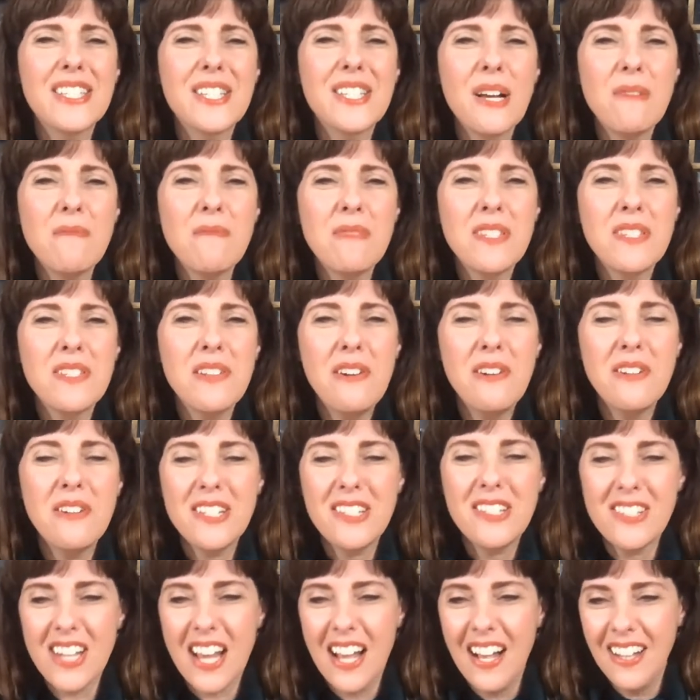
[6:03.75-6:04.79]
I'm so
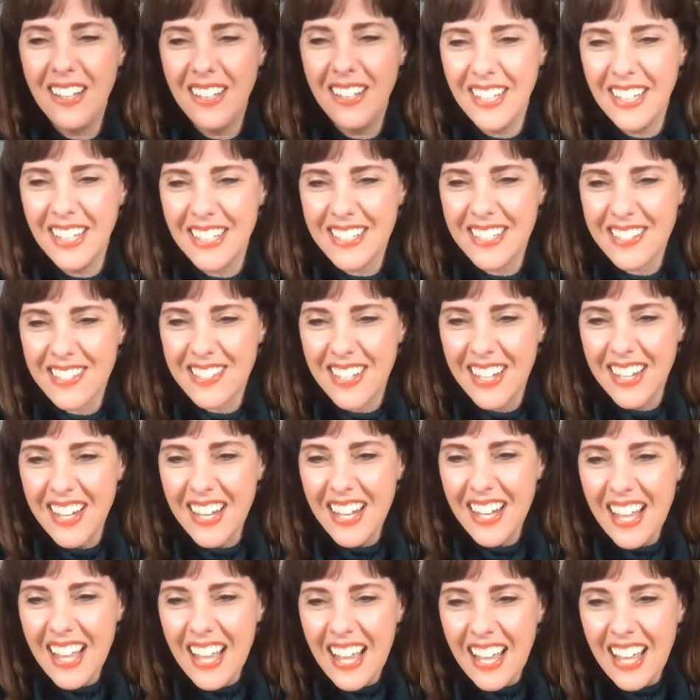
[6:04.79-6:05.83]
jealous.
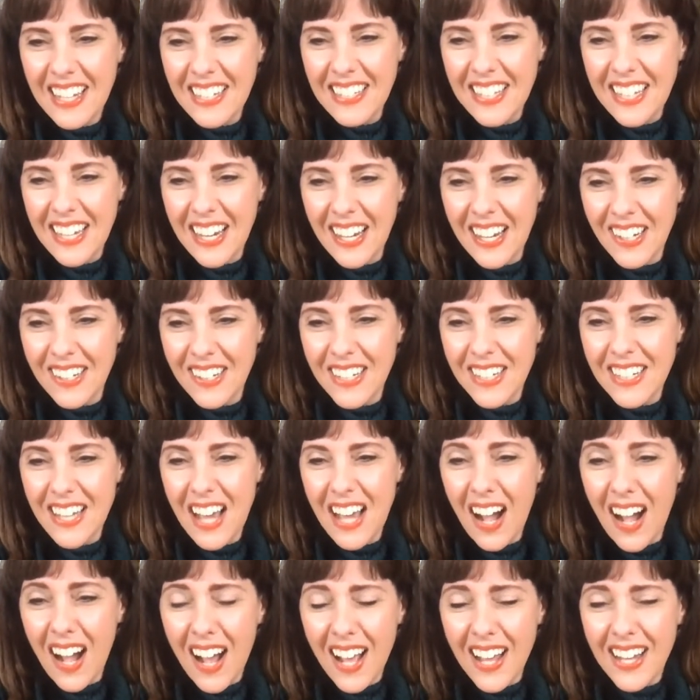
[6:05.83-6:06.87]
And Karen,
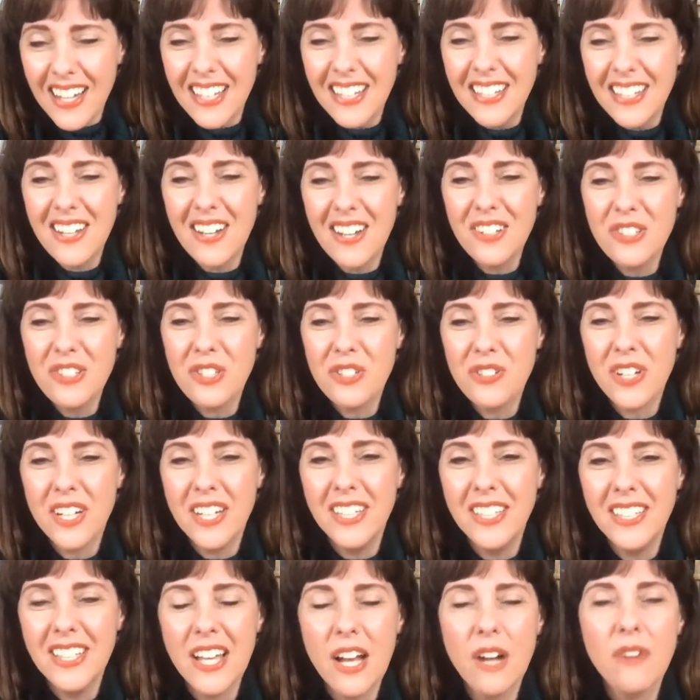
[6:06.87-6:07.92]
hot in
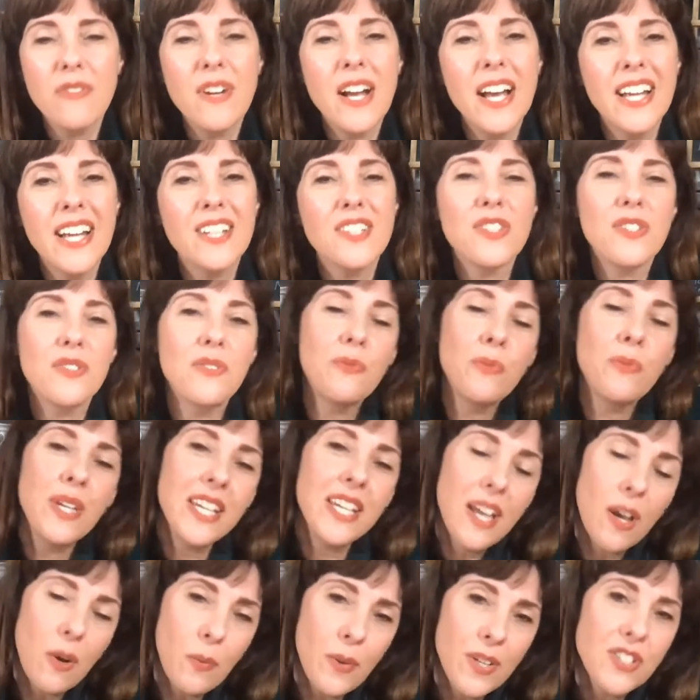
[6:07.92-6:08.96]
Australia, right? So we
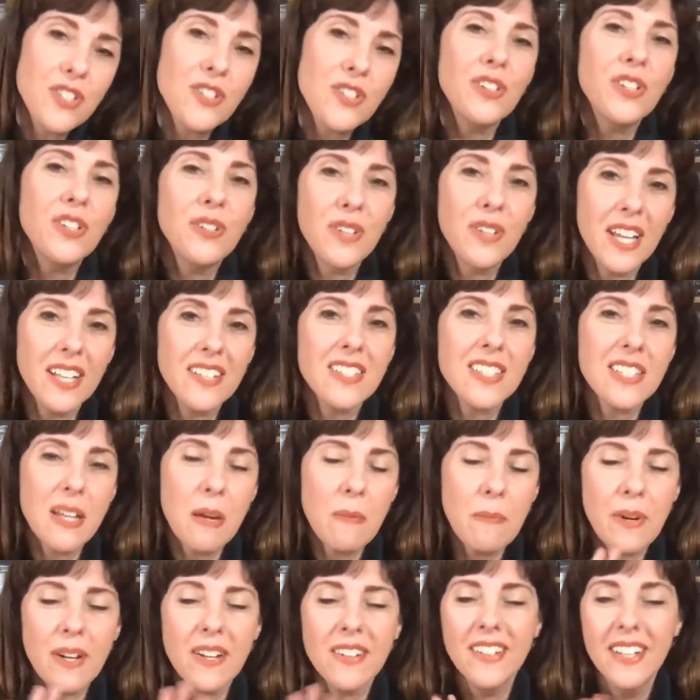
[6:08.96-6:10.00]
get winter, you get
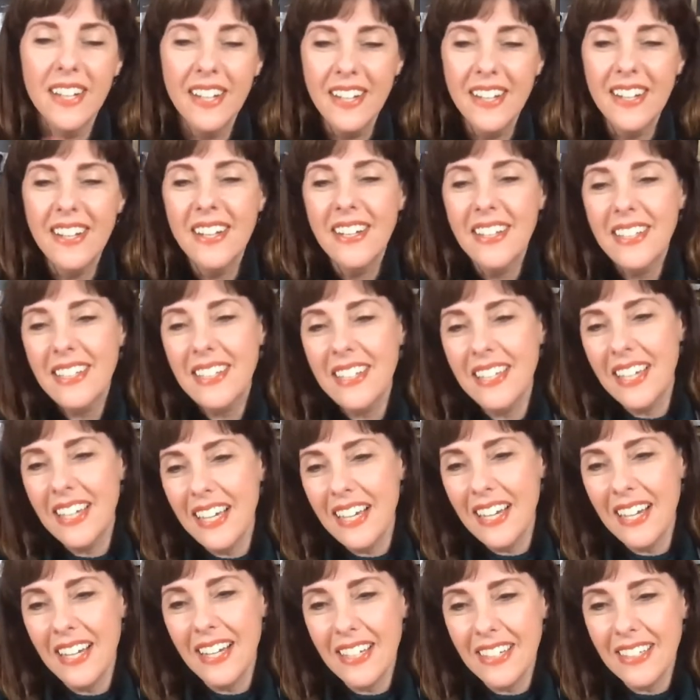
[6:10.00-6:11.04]
summer.
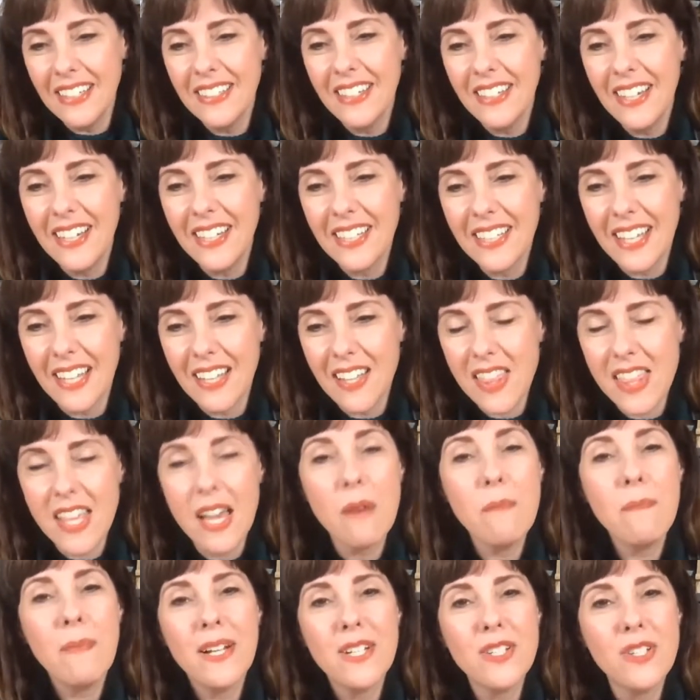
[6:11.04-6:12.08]
Yeah, I get
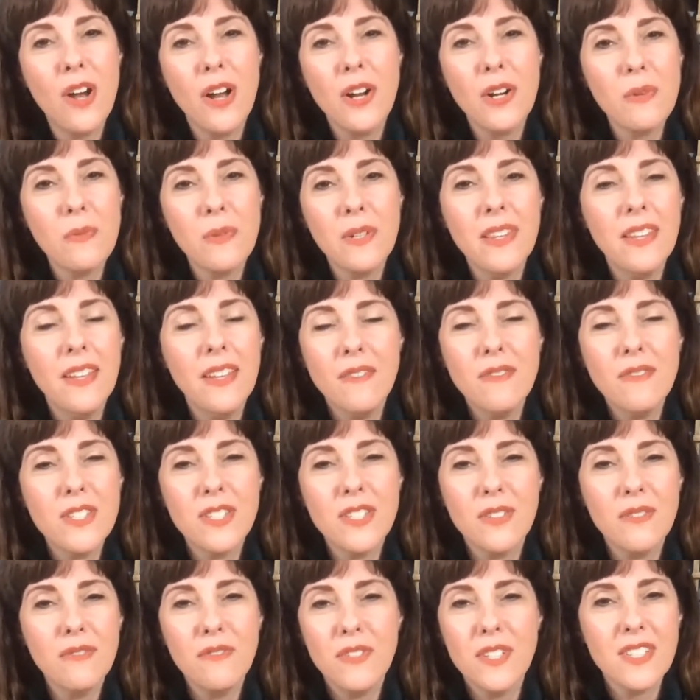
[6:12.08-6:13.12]
that. My daughter would love
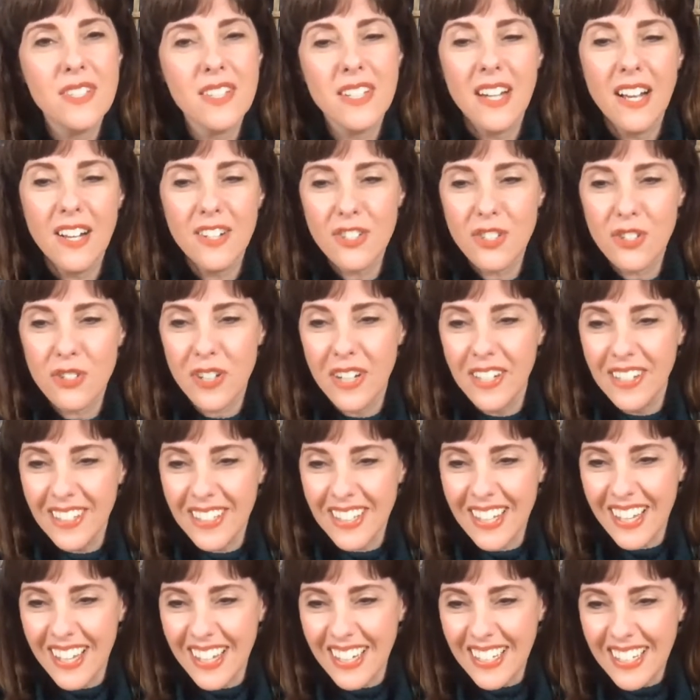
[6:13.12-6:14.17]
to visit
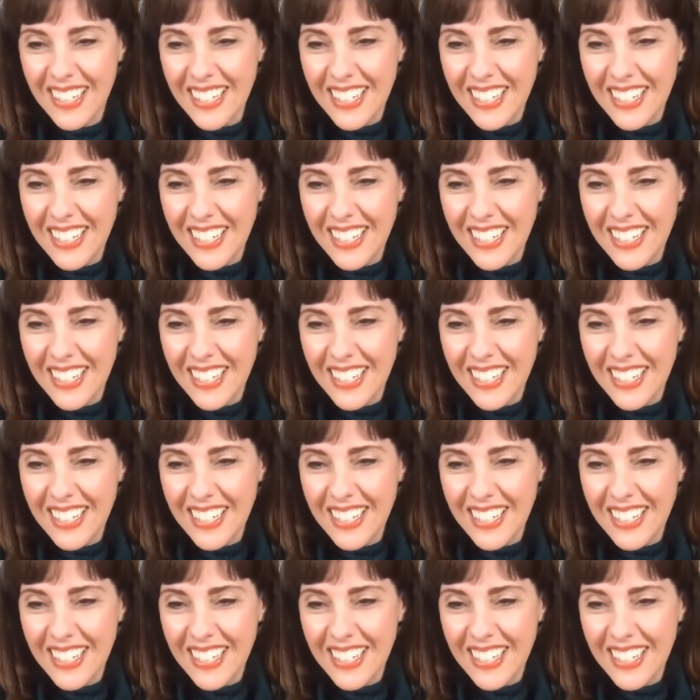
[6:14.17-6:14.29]
Australia.